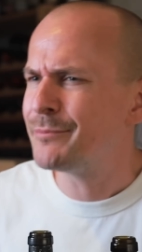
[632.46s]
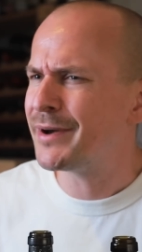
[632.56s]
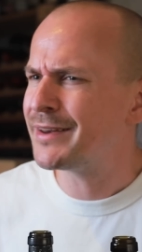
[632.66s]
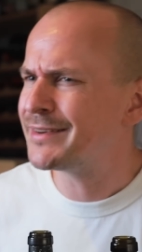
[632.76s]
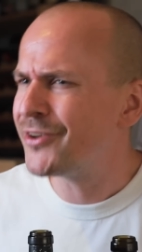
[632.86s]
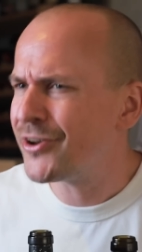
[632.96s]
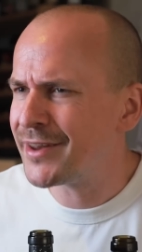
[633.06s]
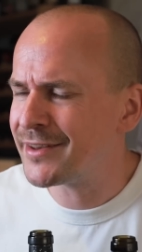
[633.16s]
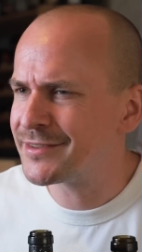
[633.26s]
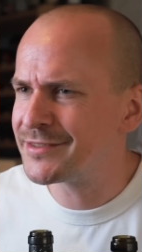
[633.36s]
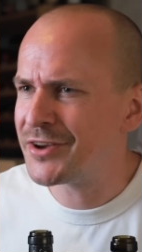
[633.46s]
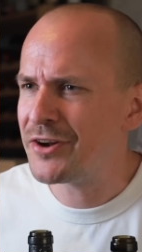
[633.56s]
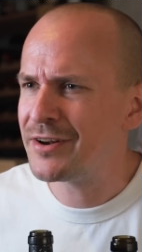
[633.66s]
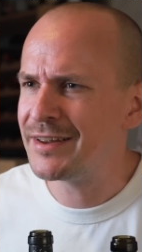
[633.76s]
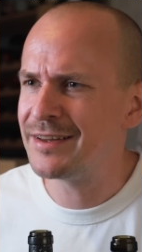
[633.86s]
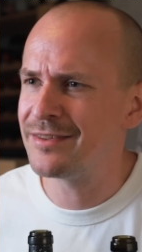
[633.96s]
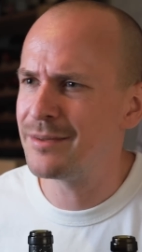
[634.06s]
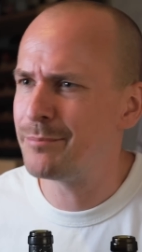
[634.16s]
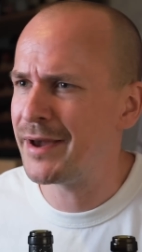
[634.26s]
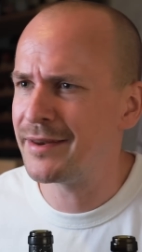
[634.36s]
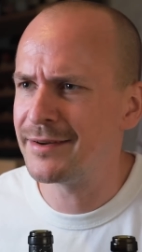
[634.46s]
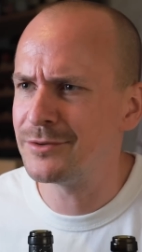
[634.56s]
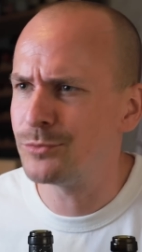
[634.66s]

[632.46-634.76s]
but not necessarily the better